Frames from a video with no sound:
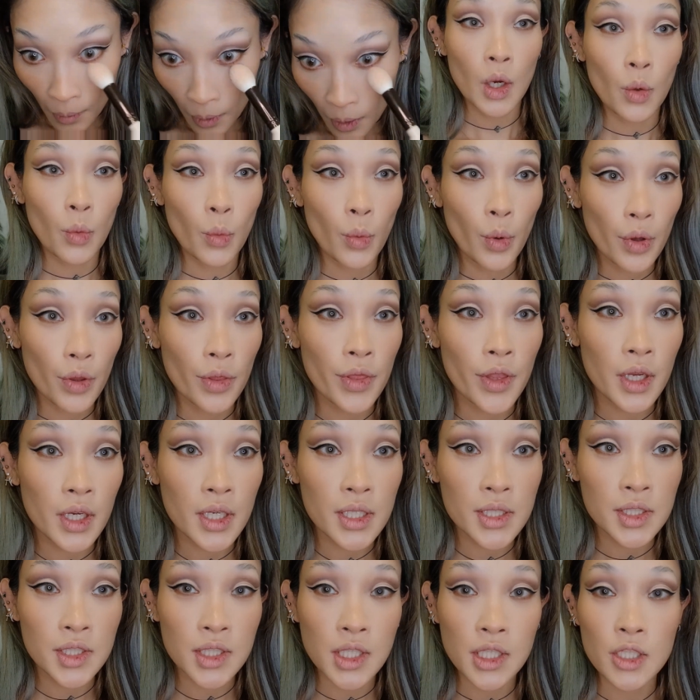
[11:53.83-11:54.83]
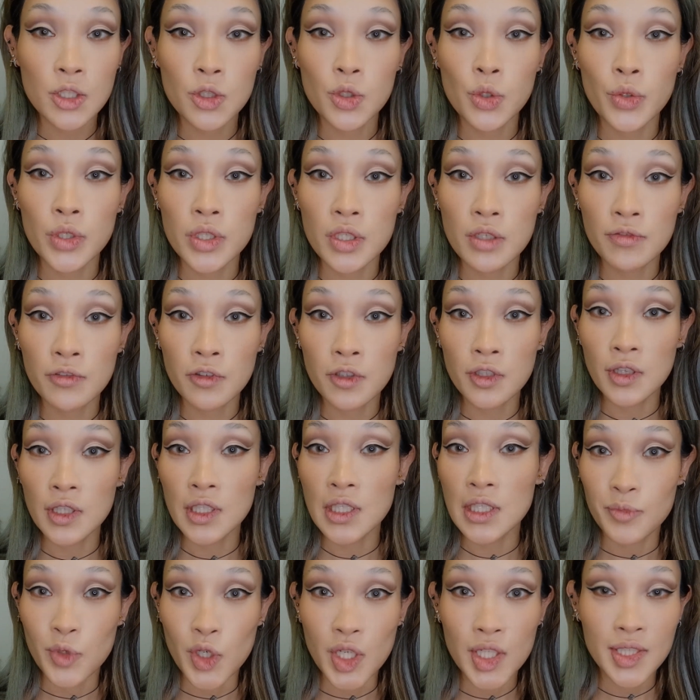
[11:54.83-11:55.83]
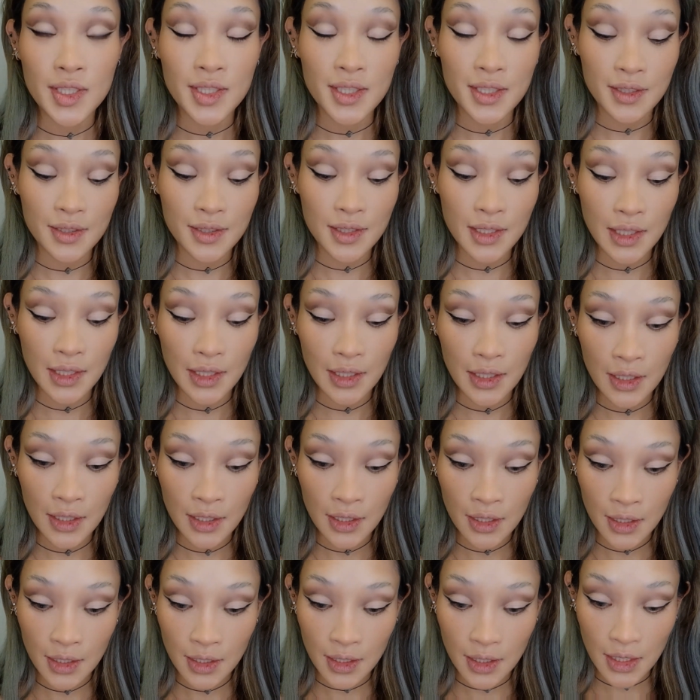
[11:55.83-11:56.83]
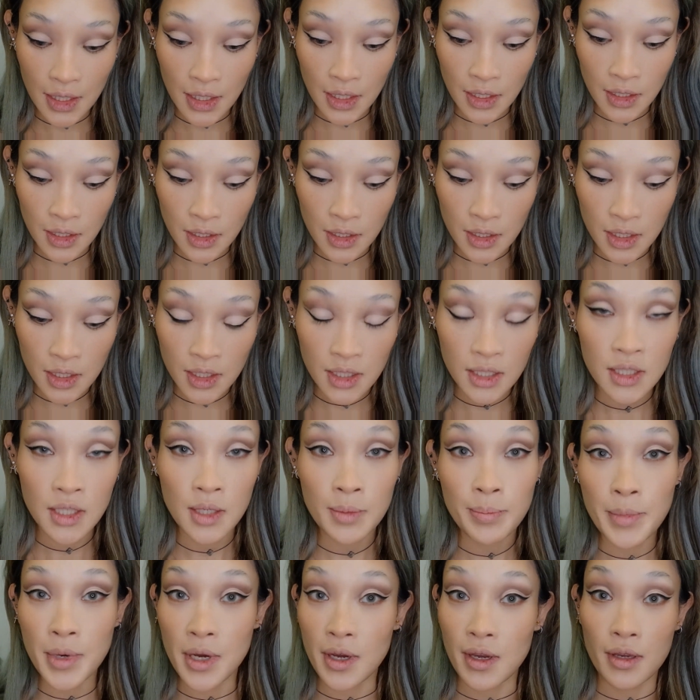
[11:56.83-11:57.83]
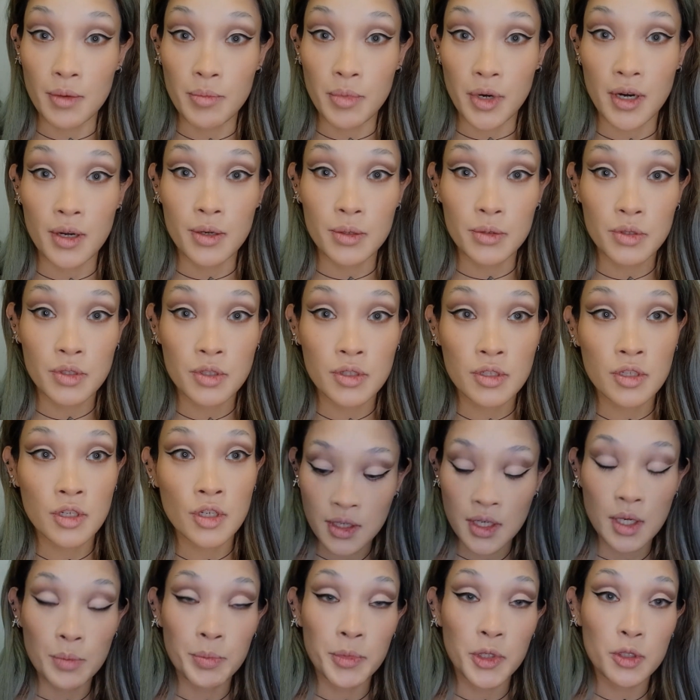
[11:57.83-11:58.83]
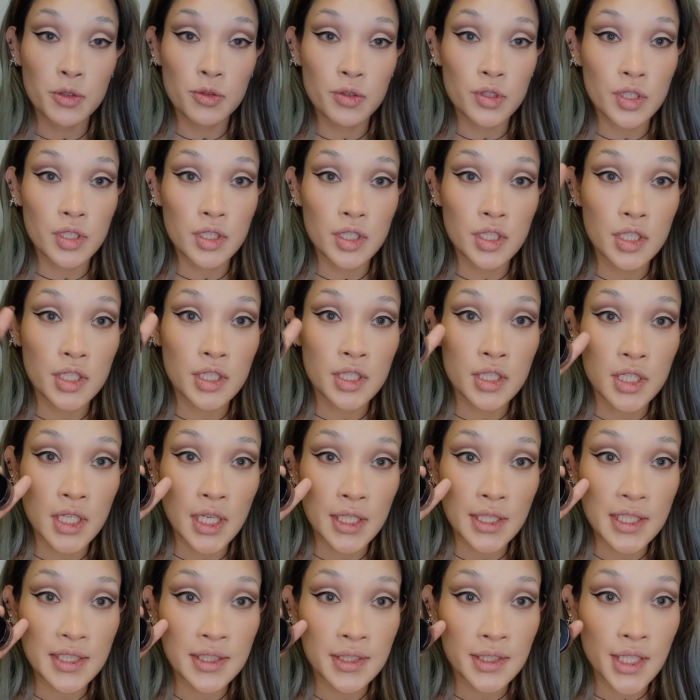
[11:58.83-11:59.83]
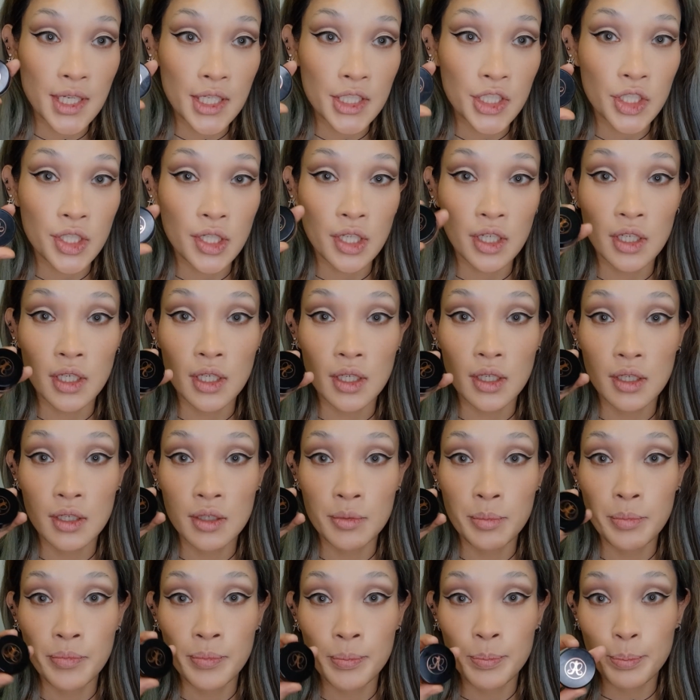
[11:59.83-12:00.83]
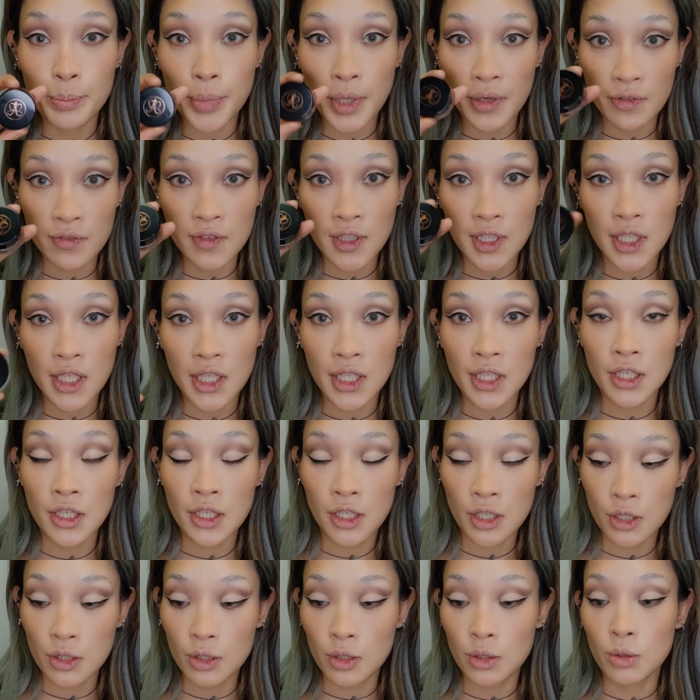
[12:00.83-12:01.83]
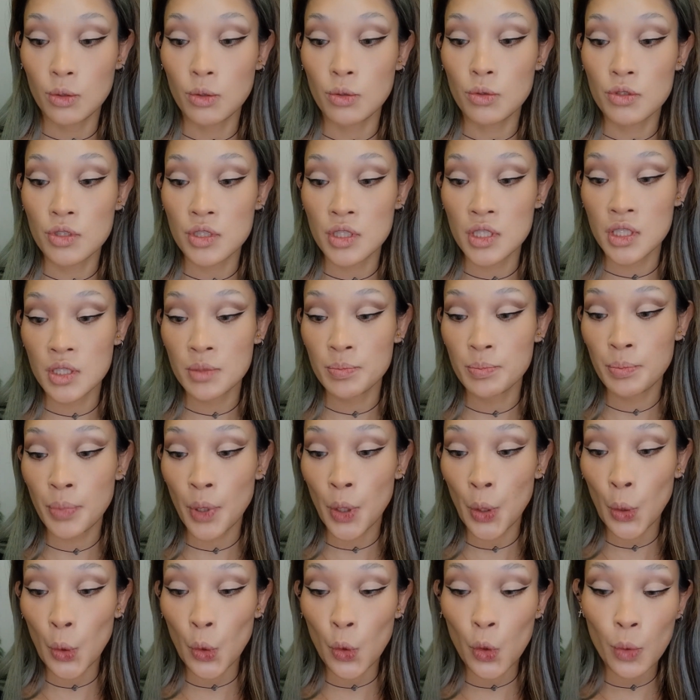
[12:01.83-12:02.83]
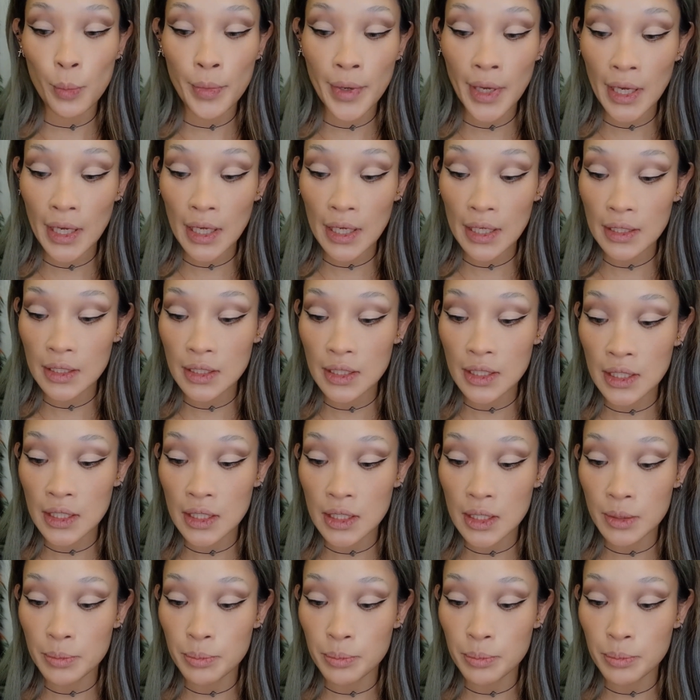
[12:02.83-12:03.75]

One thing I started doing differently recently is my eyebrows. I'm gonna use this Anastasia Beverly Hills pomade in